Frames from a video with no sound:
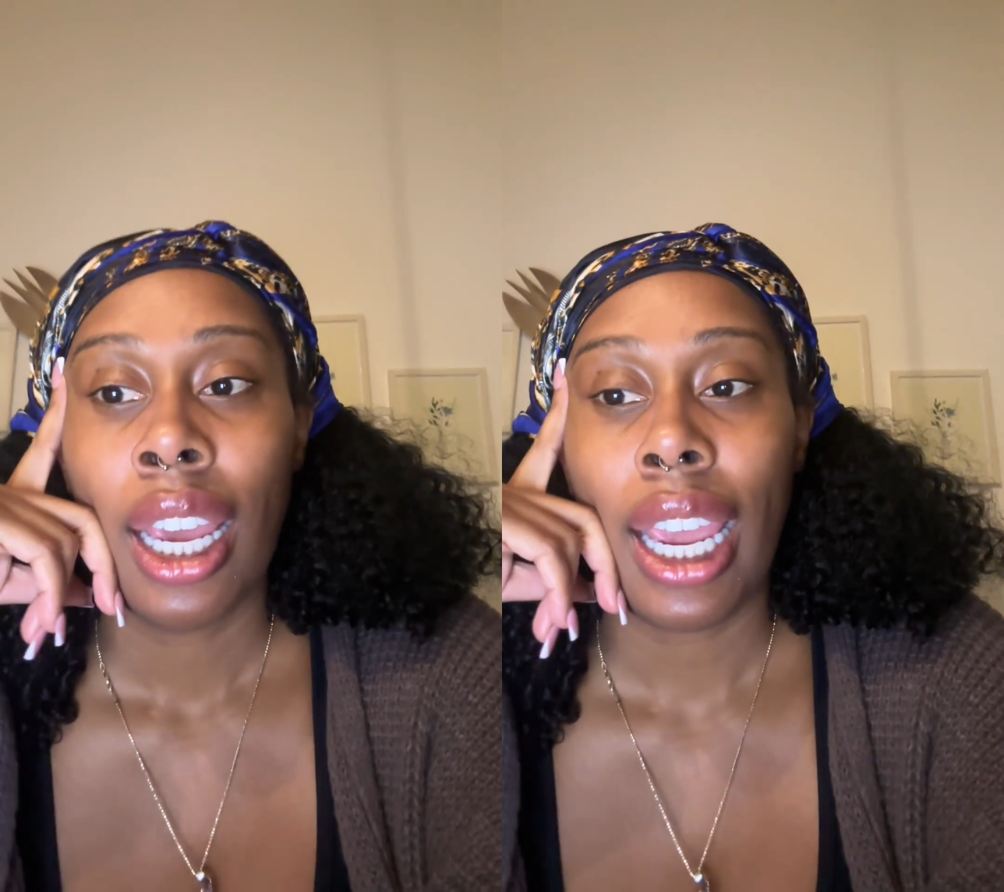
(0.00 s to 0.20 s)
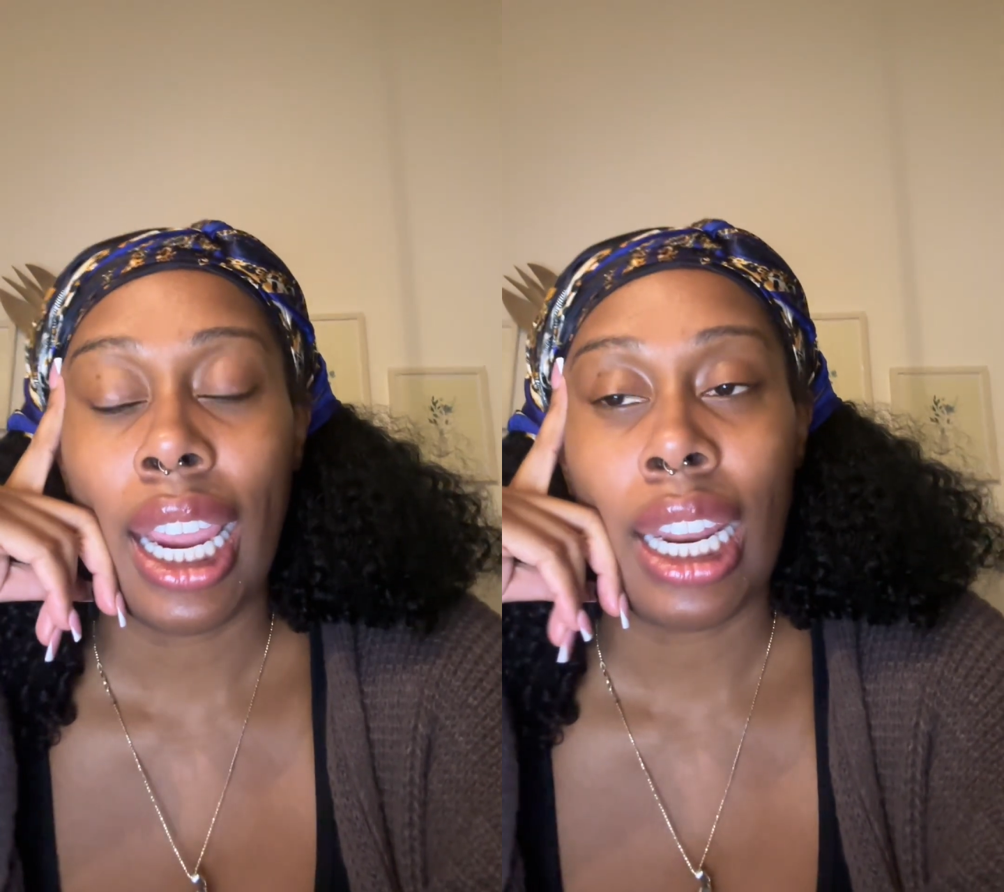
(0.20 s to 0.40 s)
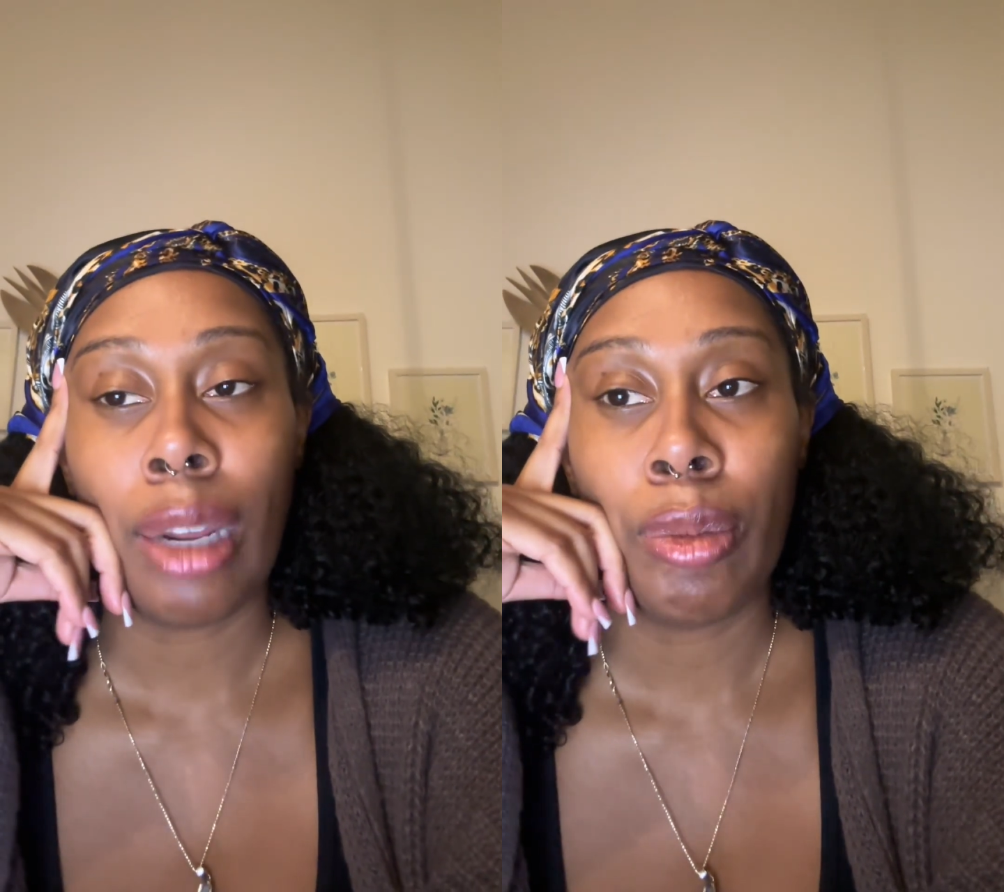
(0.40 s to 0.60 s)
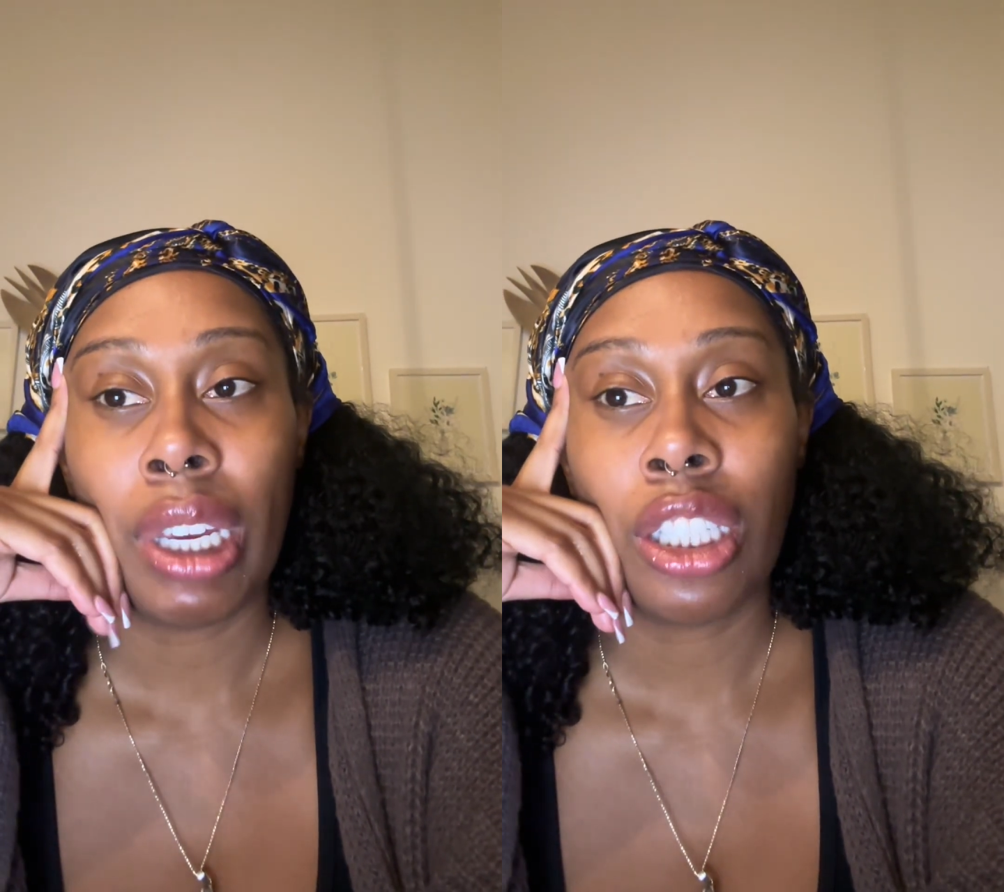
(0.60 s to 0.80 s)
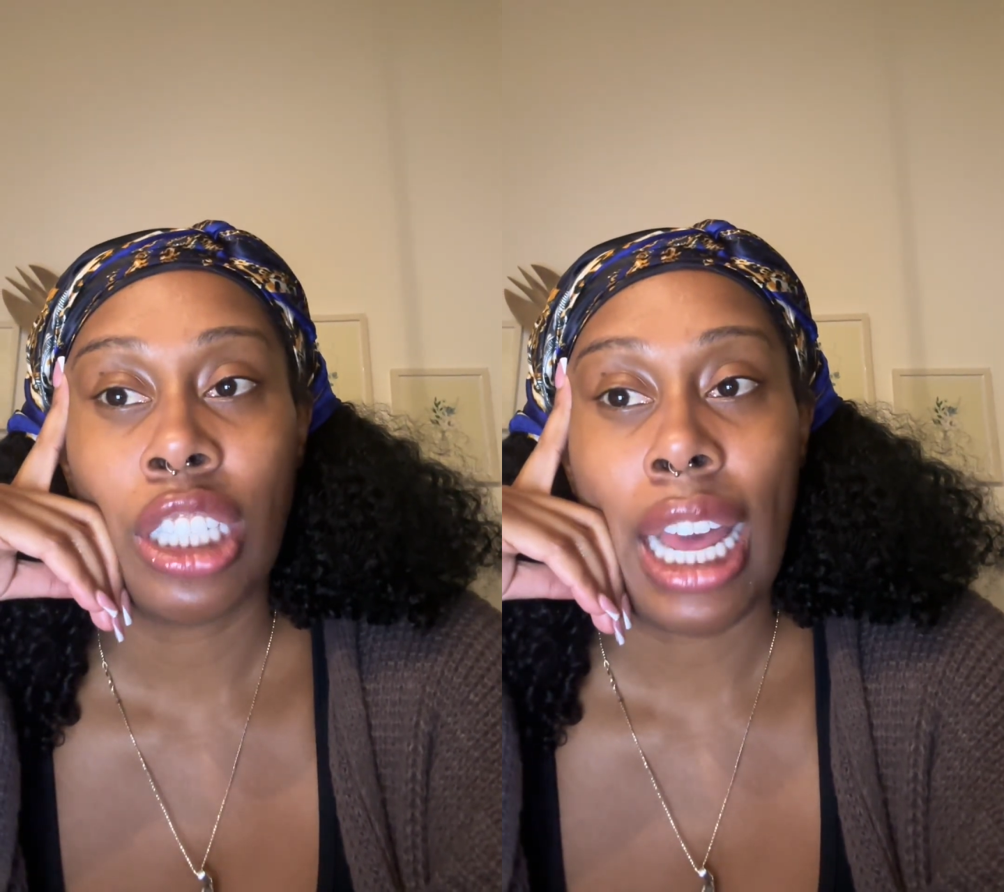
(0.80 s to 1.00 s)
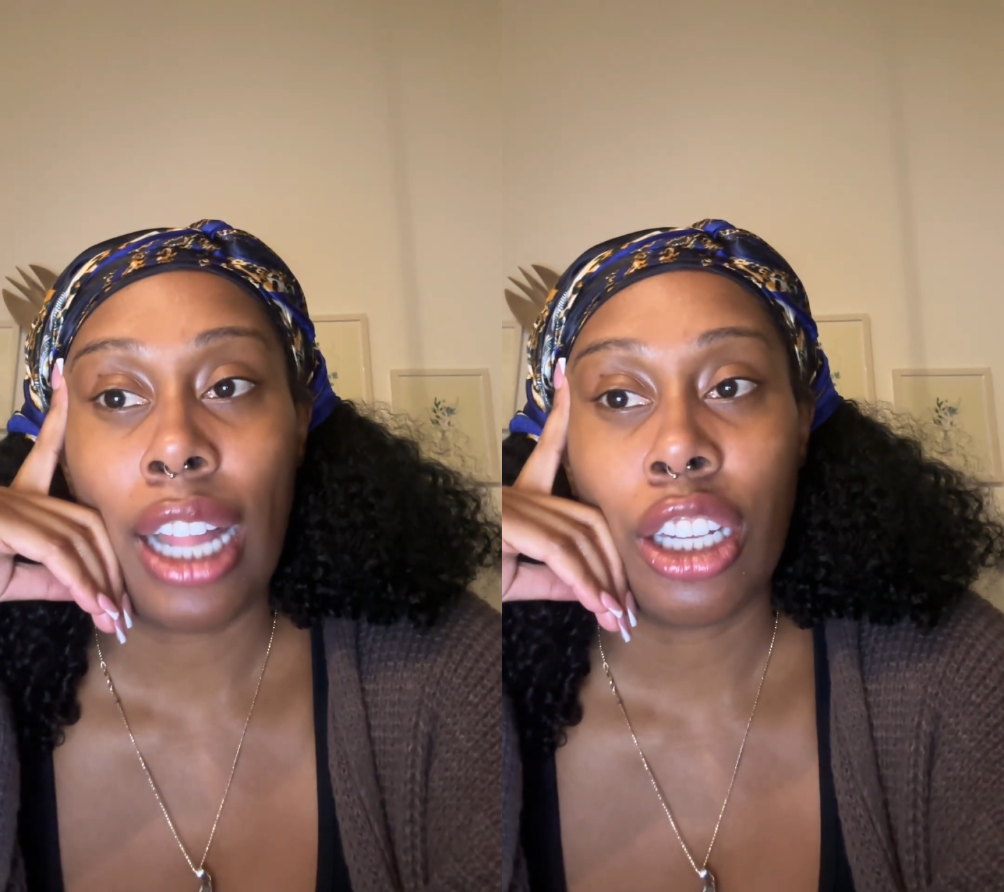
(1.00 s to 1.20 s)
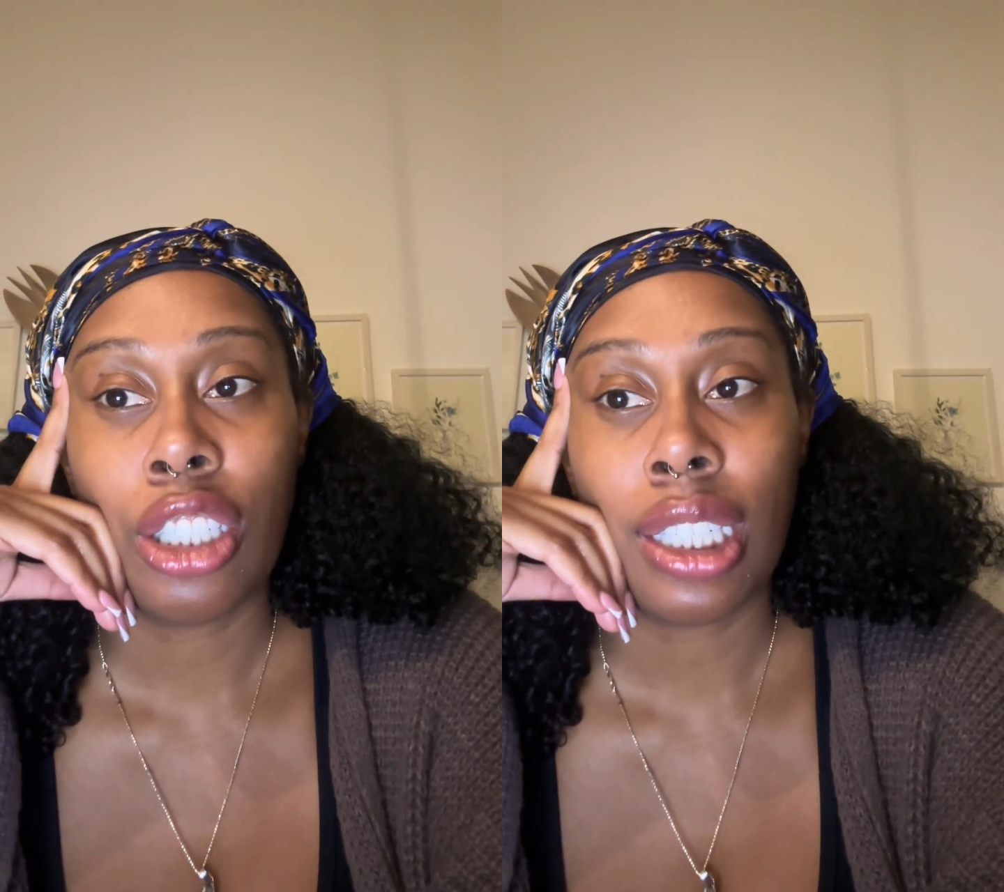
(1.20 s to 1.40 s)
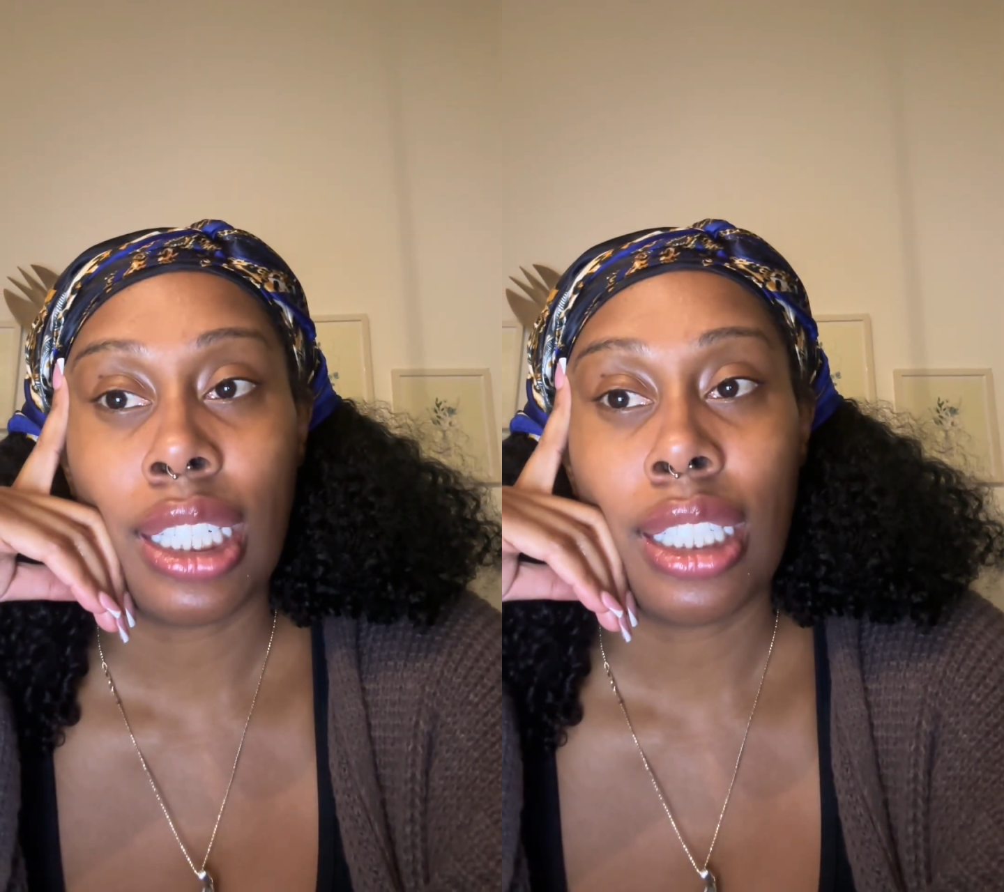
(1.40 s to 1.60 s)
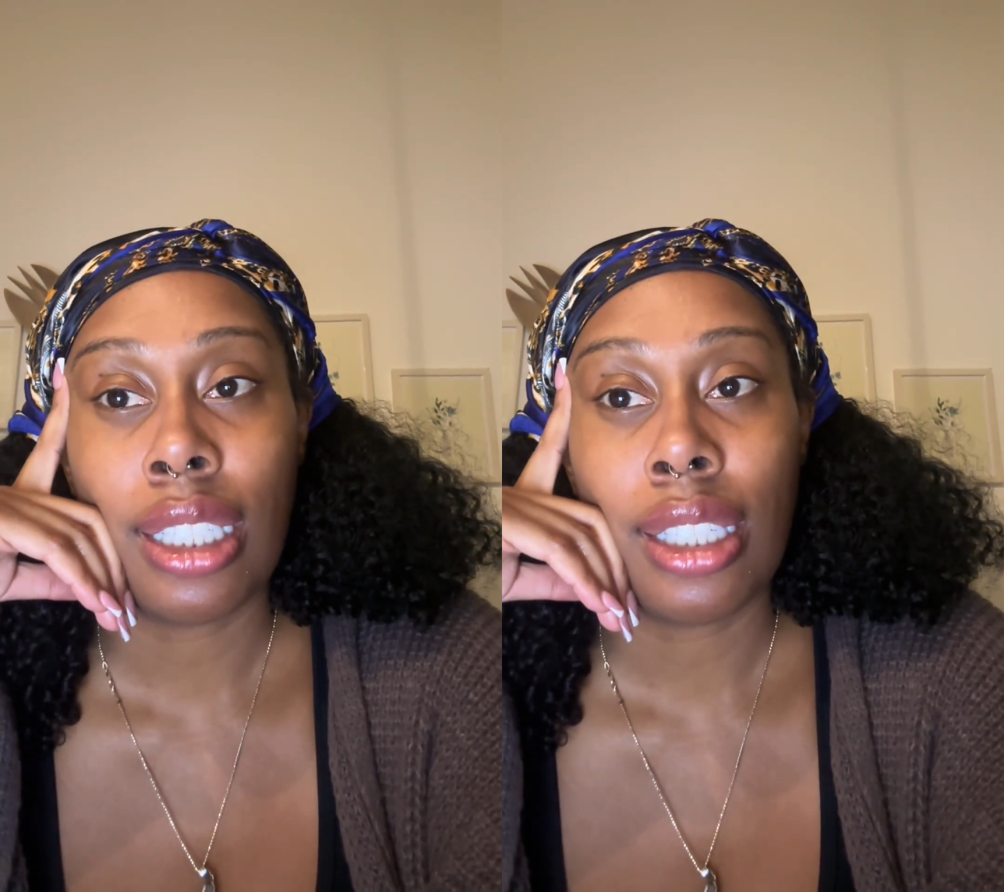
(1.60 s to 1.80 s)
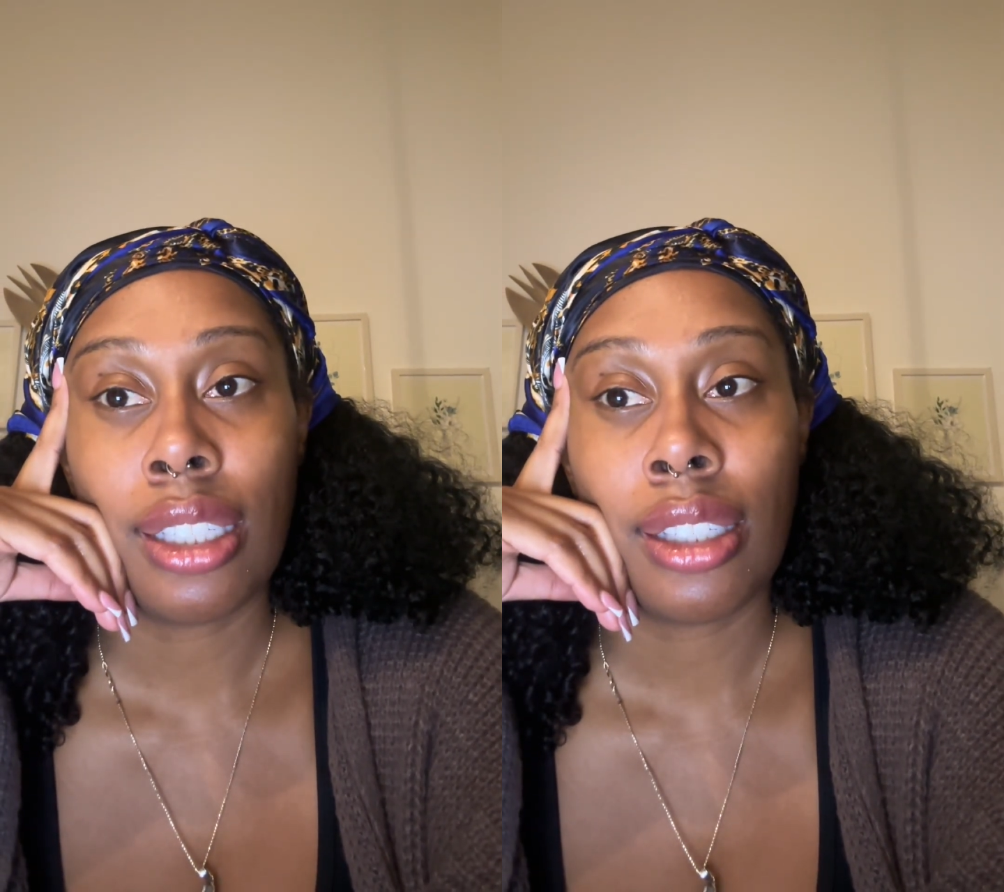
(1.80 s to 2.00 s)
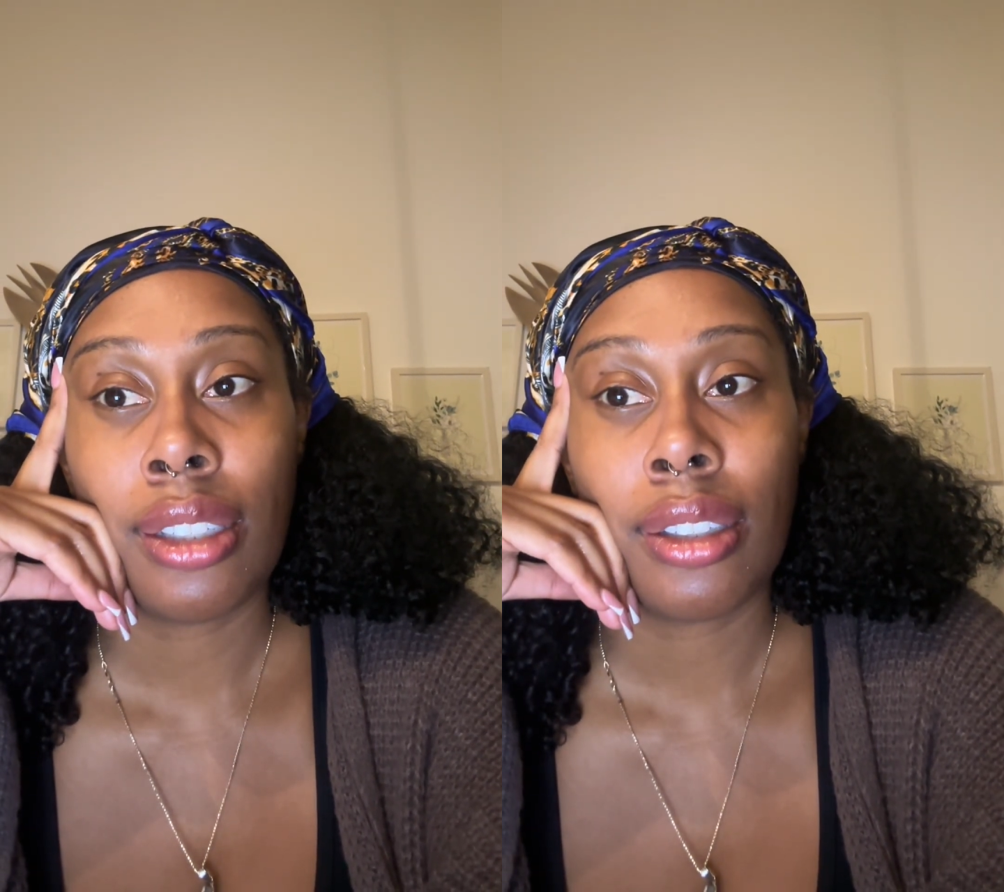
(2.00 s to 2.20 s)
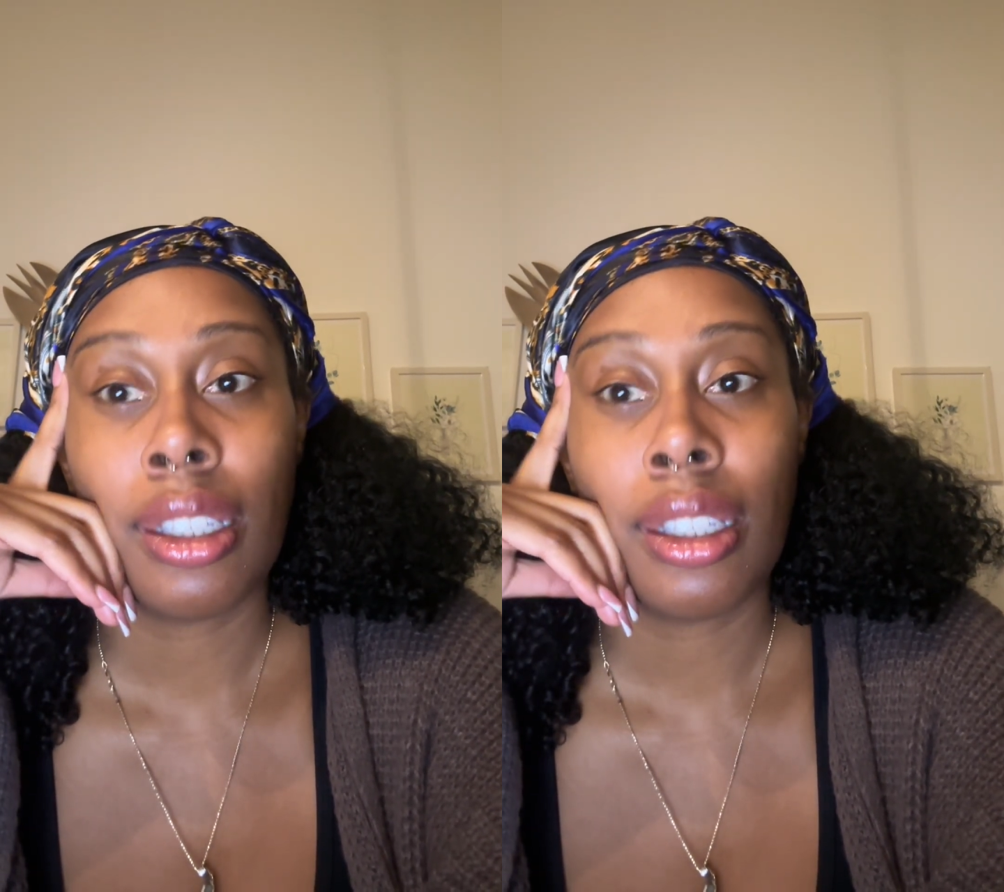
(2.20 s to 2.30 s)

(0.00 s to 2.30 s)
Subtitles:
And a big challenge is